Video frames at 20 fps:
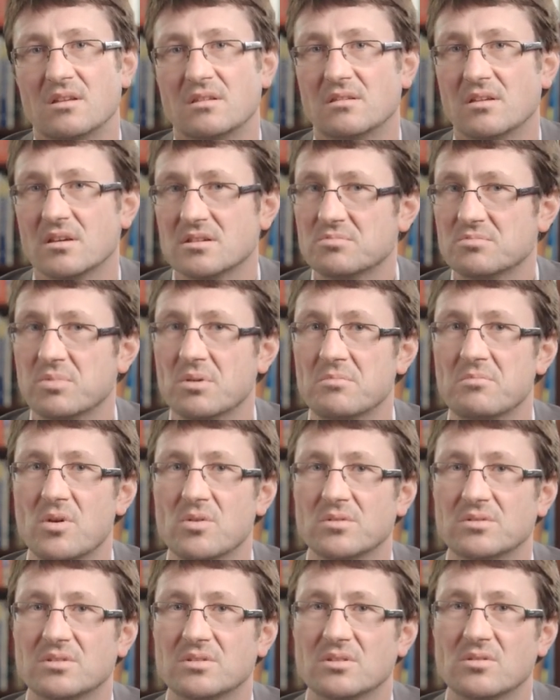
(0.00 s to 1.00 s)
thus
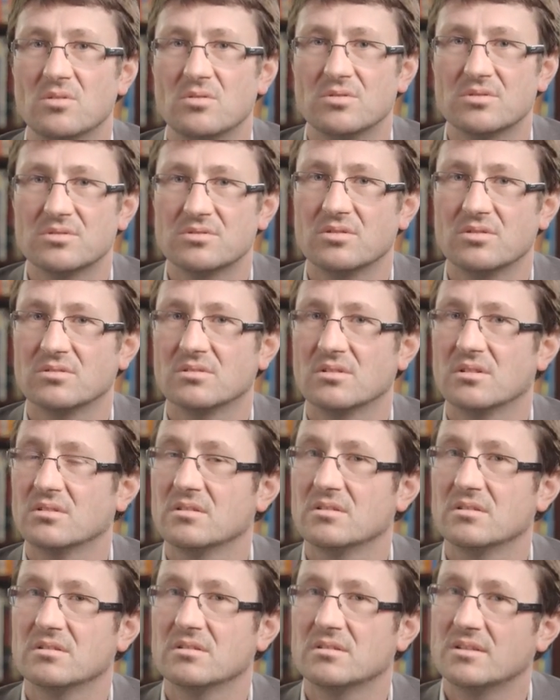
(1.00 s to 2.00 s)
promoting
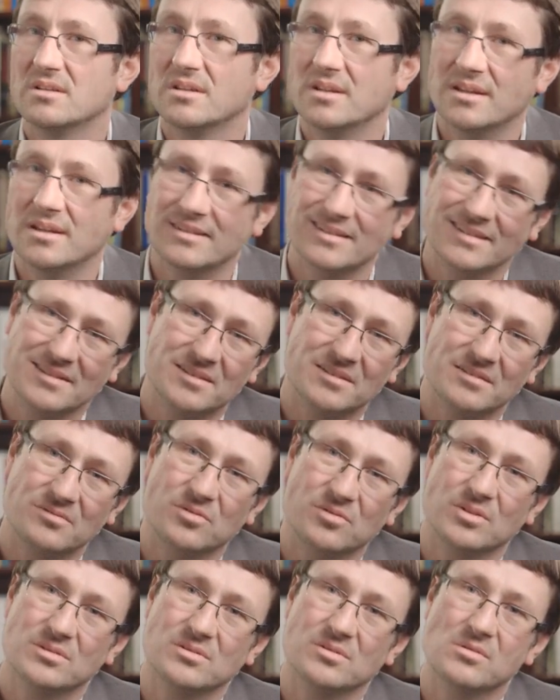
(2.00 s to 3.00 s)
horizontal and
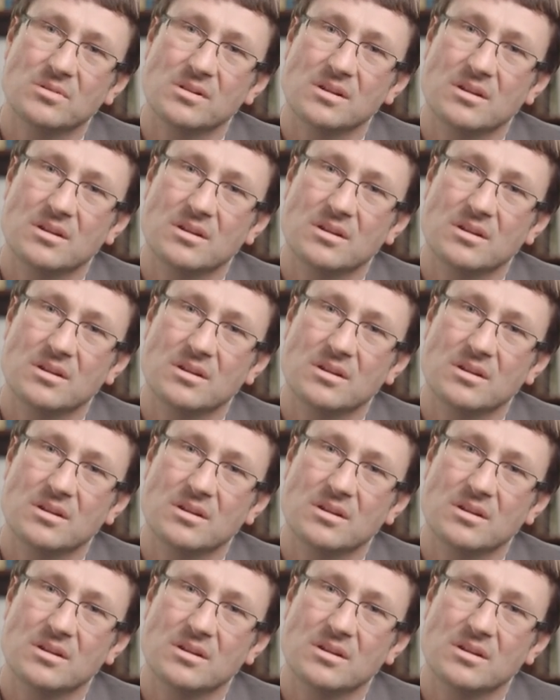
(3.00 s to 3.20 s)
vertical